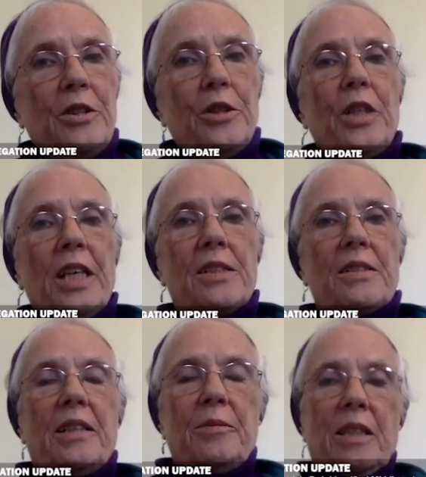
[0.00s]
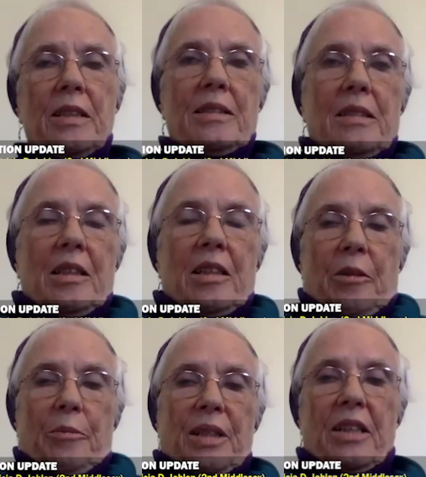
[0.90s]
do get state money,
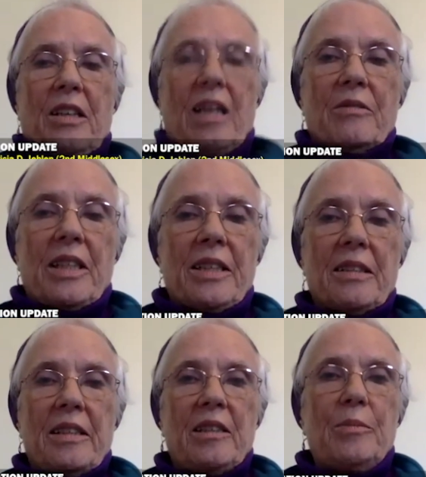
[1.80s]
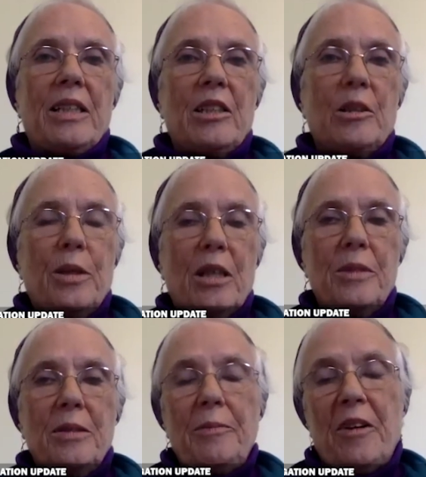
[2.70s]
but they're not regulated by the
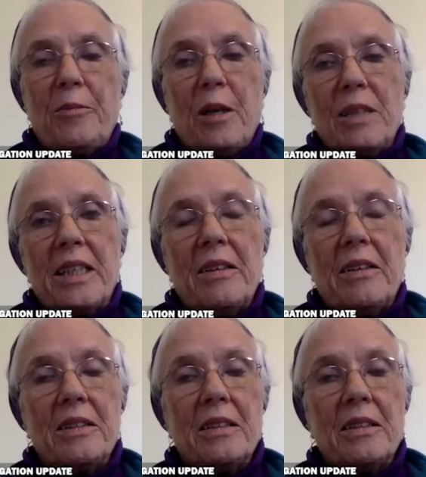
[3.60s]
Department of Public mm. Health.